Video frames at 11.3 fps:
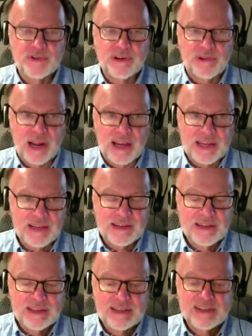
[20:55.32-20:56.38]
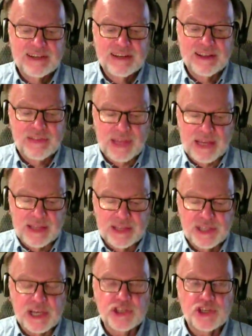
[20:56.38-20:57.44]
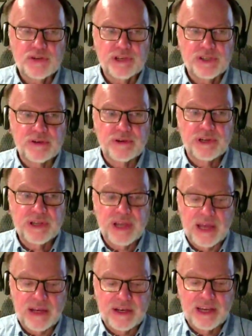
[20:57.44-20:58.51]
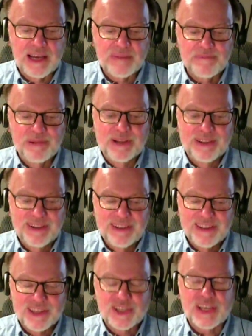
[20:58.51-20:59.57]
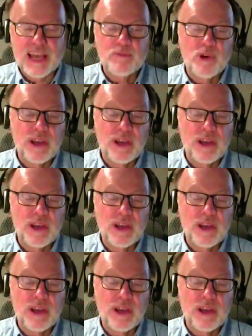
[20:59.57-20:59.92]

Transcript: do it right, then the century is going to end up the same